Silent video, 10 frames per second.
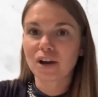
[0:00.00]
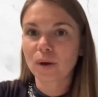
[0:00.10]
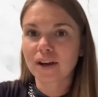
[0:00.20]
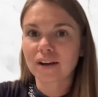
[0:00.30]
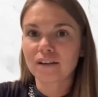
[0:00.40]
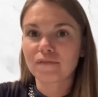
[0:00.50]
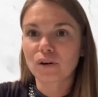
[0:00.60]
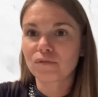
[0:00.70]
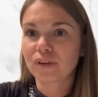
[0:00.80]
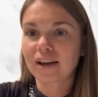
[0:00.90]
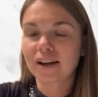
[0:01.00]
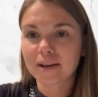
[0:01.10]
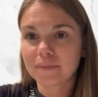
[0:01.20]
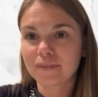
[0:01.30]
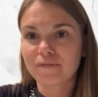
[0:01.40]
quickly evolving
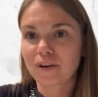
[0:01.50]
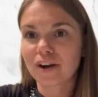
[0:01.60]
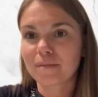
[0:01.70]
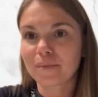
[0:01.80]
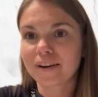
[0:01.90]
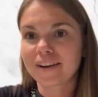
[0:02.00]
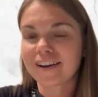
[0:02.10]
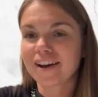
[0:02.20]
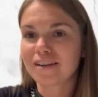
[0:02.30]
claims environment.